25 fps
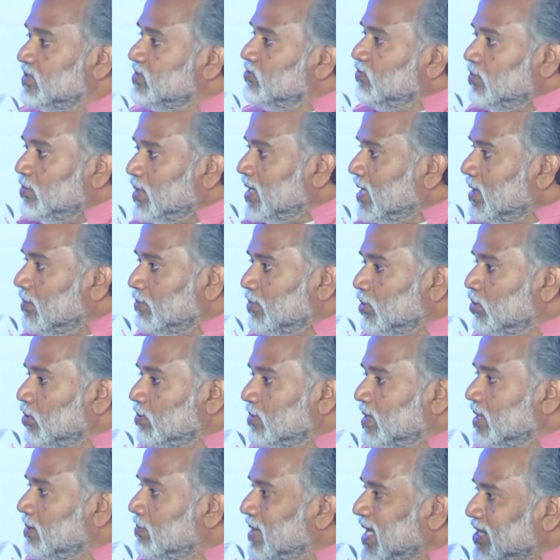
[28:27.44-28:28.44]
women
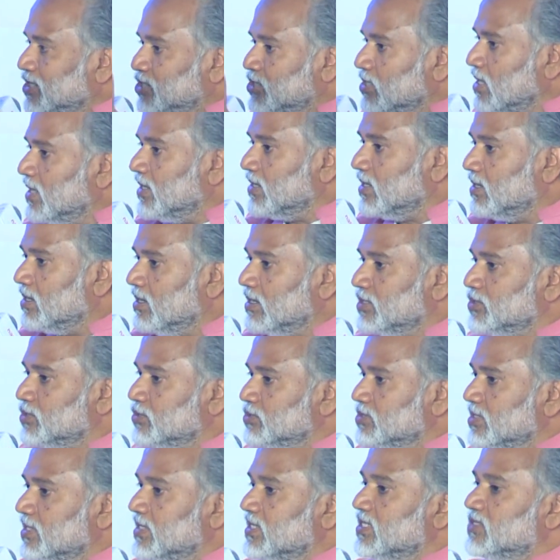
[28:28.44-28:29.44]
empowerment. Matriarchal
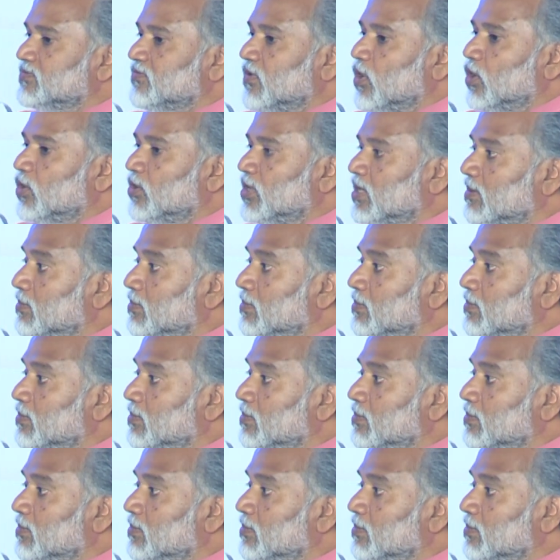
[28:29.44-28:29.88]
society is followed in